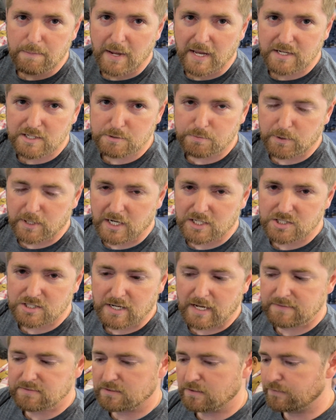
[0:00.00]
Peña's production
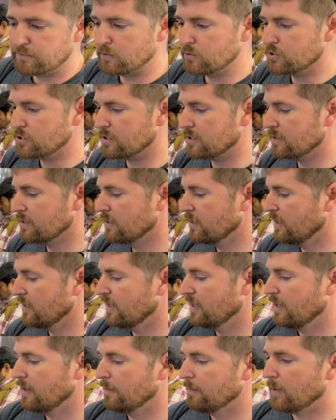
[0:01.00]
knives in the future.
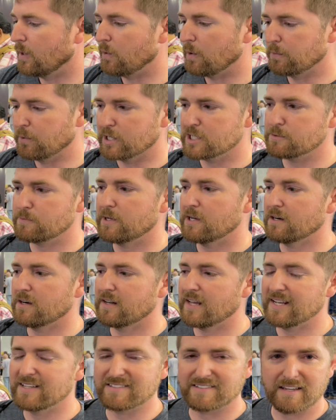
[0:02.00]
But what brings me here
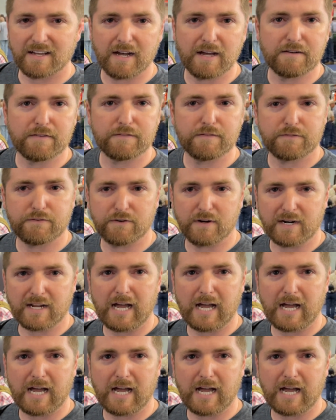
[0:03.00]
today is the hunt for a